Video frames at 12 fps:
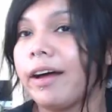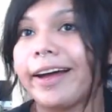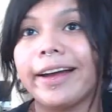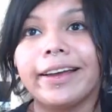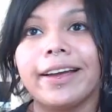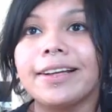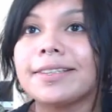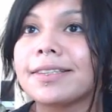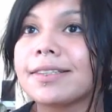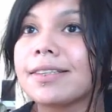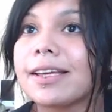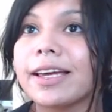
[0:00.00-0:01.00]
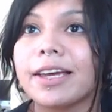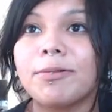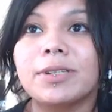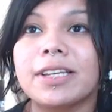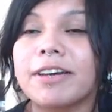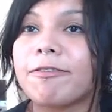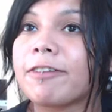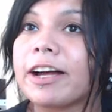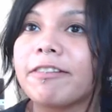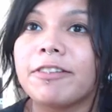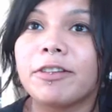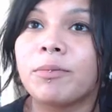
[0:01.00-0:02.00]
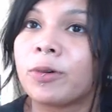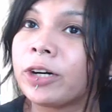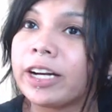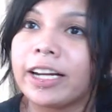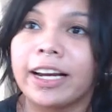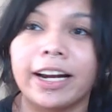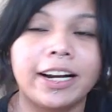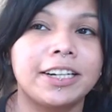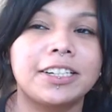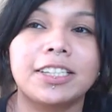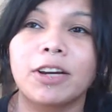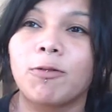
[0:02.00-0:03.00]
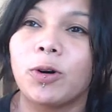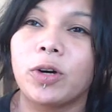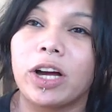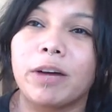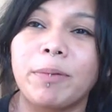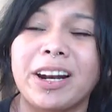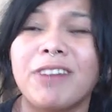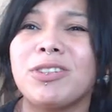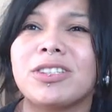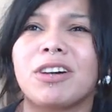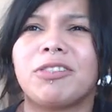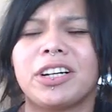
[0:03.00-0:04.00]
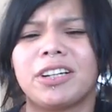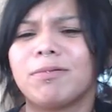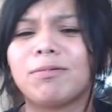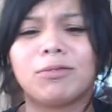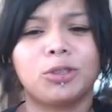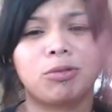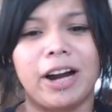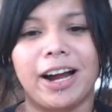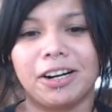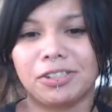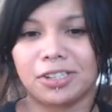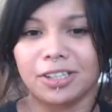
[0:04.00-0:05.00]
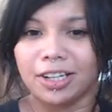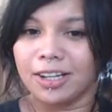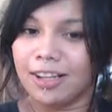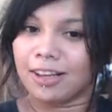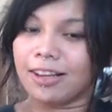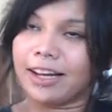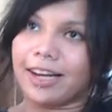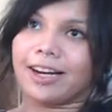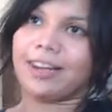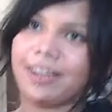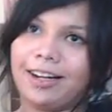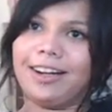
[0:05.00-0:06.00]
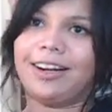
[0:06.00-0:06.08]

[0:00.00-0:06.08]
i guess like it was like five in the morning and i just like woke up and i was already trashed like